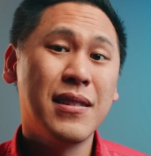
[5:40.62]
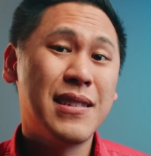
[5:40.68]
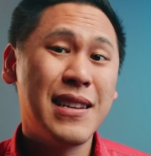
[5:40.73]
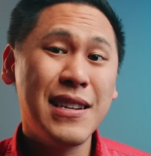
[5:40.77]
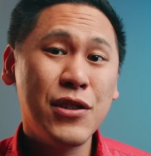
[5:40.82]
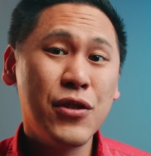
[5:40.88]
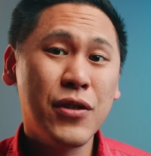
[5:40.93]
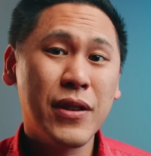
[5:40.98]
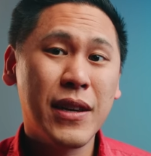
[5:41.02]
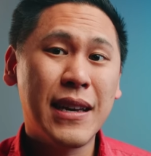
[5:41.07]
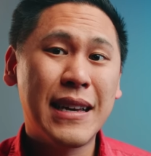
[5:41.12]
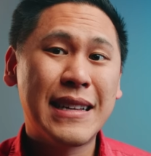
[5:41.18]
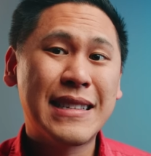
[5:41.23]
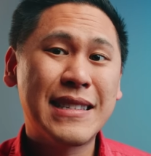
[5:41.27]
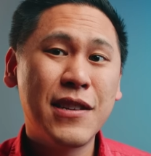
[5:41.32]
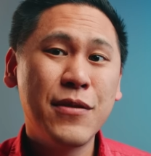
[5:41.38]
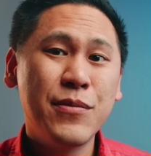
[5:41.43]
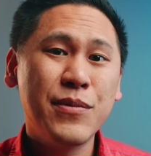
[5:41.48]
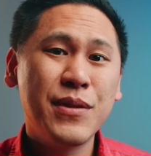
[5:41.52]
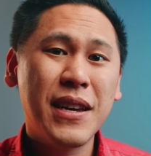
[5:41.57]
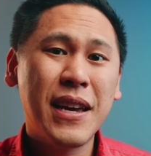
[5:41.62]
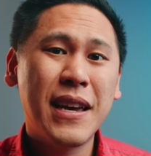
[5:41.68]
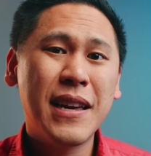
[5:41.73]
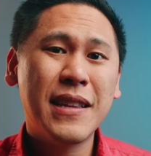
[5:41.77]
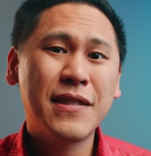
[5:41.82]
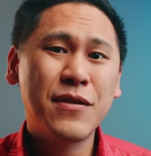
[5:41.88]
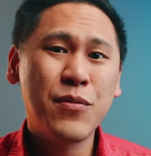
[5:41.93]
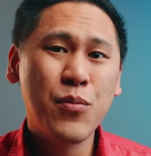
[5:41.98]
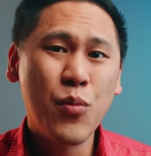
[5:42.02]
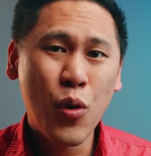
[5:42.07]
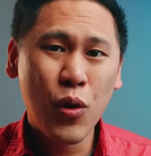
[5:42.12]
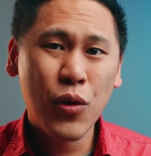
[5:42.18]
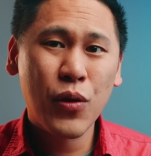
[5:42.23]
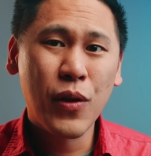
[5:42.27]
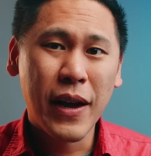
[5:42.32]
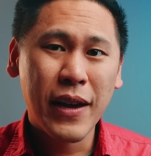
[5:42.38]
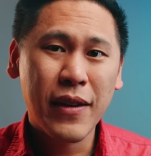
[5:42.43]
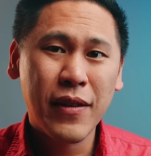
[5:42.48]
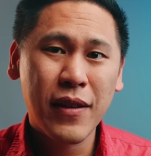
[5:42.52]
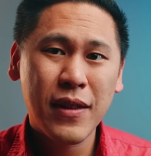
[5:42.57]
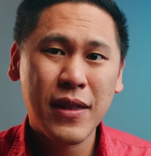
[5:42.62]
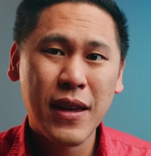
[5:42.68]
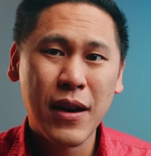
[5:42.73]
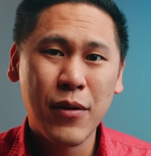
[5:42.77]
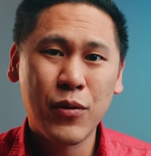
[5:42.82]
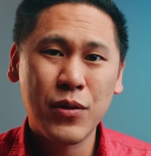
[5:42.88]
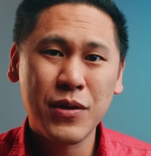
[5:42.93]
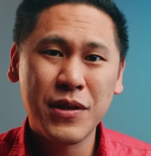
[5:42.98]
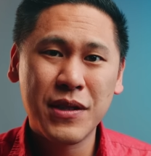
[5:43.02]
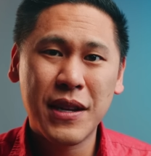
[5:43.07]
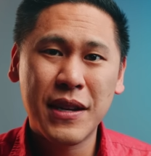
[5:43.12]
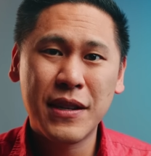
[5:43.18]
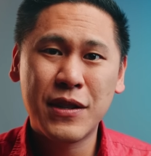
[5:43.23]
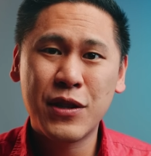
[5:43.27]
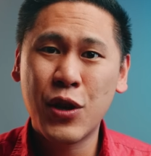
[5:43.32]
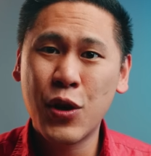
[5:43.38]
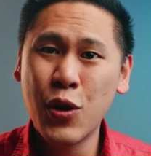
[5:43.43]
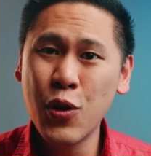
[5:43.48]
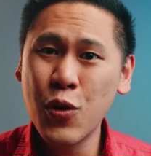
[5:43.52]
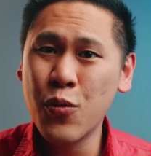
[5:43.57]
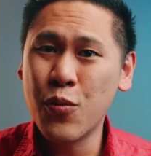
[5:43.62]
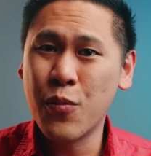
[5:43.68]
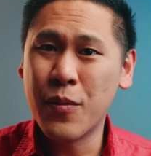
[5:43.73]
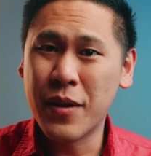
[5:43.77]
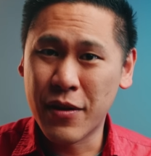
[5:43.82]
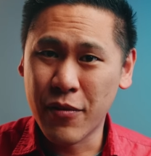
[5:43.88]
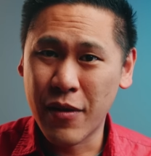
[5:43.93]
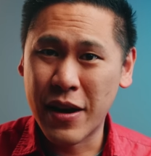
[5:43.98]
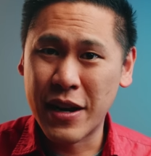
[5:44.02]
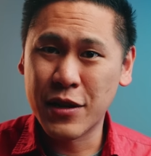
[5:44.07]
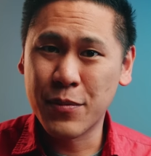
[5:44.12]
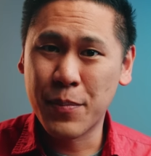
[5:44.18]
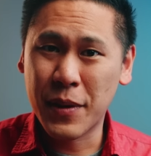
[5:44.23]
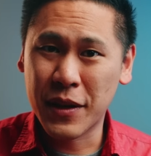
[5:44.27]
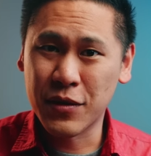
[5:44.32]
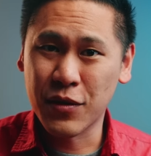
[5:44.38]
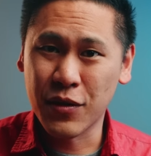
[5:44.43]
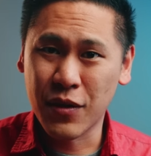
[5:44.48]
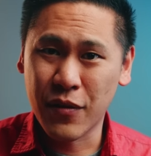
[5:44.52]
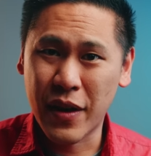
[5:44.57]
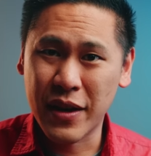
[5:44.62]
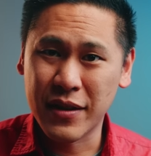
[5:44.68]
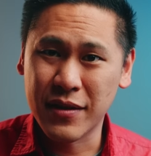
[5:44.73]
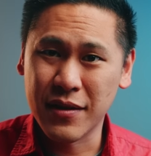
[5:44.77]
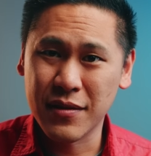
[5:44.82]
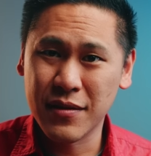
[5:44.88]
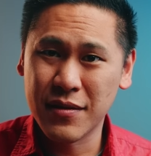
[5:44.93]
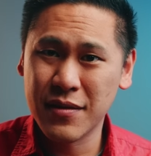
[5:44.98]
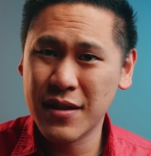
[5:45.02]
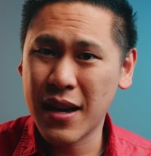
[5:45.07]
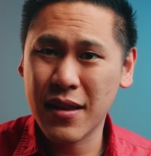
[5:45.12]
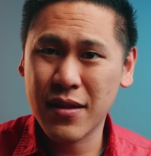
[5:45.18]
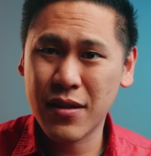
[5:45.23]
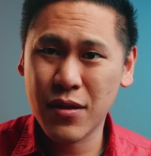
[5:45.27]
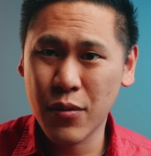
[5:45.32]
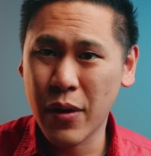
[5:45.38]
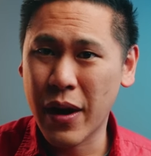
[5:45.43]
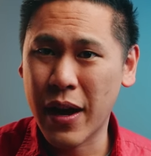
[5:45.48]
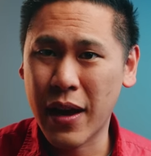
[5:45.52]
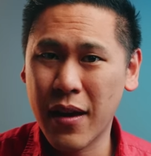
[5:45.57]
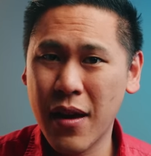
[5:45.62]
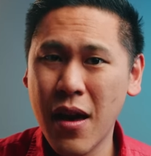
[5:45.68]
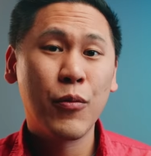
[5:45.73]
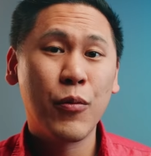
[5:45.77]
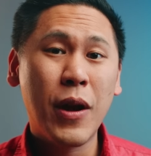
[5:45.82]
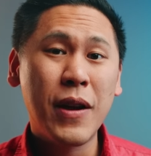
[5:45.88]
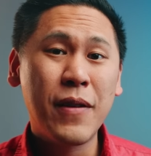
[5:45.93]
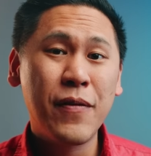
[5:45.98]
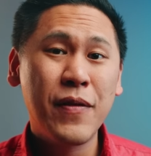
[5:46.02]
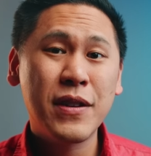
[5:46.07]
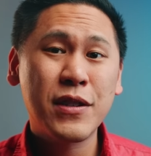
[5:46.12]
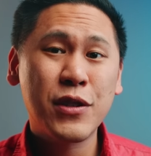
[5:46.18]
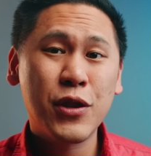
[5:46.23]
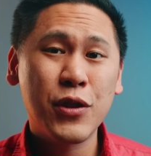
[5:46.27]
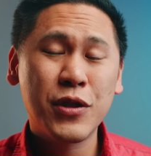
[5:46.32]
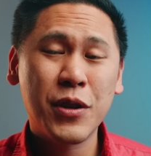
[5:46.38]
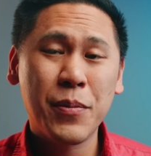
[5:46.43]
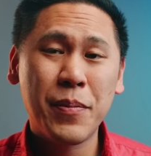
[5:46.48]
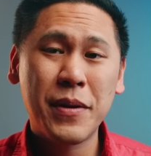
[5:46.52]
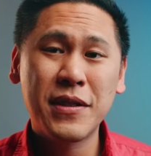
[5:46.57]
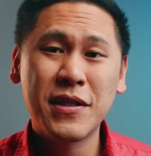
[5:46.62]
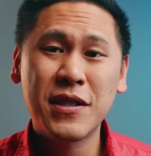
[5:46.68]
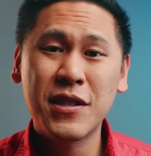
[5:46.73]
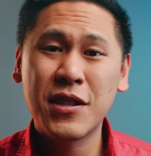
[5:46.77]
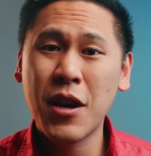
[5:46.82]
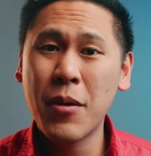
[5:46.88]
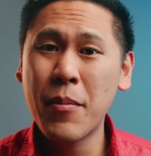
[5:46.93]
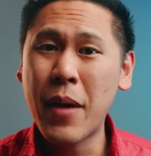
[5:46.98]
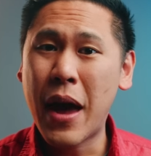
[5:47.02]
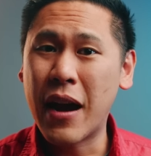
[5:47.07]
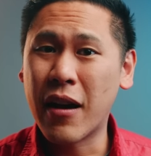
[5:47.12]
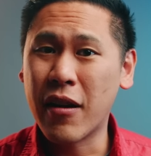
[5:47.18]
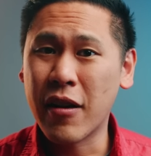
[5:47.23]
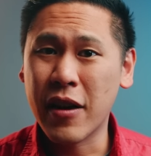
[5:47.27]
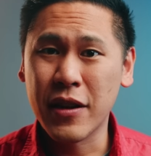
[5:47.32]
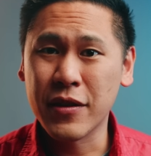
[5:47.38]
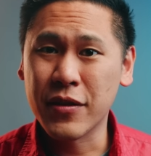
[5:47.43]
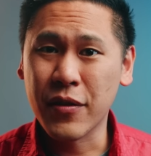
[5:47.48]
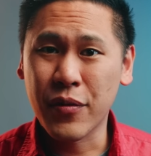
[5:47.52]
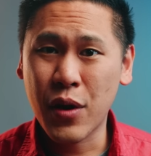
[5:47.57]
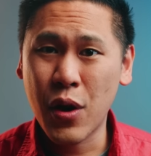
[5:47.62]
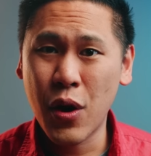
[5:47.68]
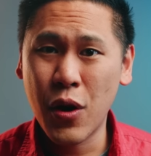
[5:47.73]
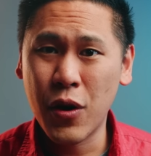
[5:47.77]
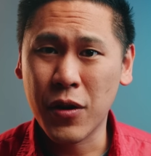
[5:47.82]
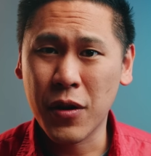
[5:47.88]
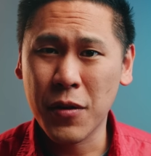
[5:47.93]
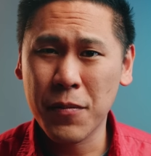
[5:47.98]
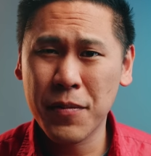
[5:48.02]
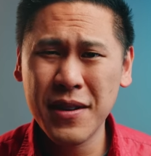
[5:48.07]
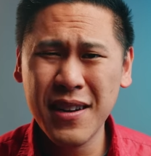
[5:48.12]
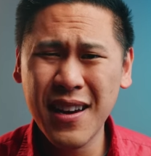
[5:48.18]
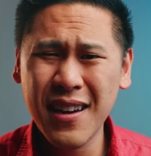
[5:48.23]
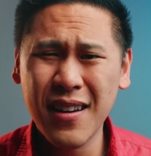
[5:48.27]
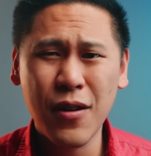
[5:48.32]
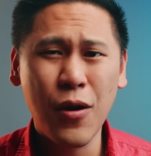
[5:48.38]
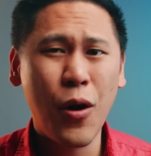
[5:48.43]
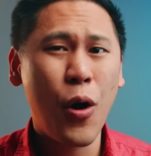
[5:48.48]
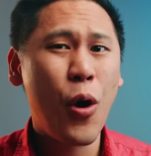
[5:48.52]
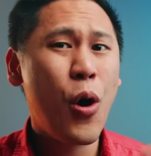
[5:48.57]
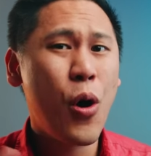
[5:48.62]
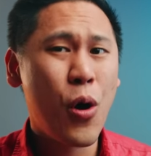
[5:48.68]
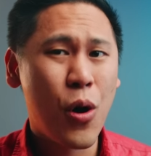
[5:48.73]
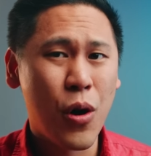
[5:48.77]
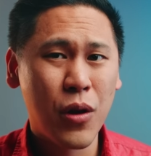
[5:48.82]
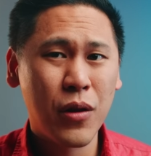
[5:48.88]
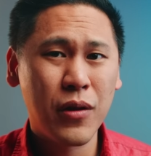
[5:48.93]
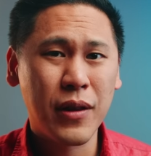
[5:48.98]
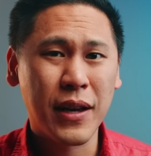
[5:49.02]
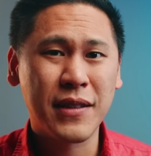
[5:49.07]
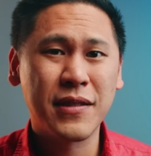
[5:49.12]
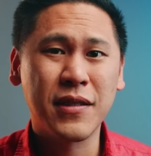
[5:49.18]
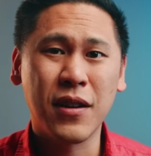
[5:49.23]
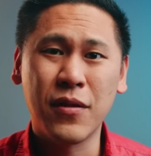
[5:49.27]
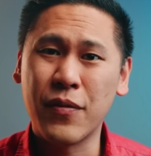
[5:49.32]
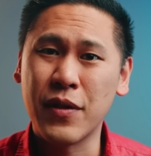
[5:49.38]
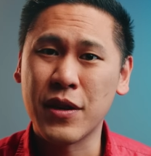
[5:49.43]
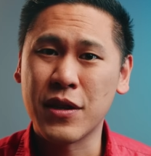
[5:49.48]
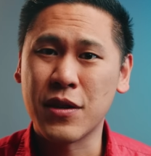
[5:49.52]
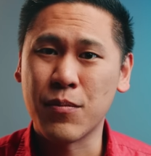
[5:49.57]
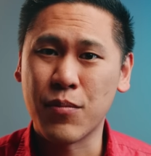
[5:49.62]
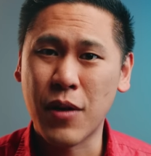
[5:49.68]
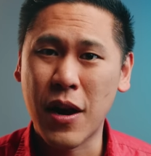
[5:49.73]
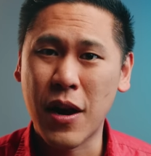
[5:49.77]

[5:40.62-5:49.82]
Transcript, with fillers: Additionally, it seems like it's more likely that we'll see two mid-range Pixel devices, not three. Redfin shows up in some areas of code, but not all, like Sunfish and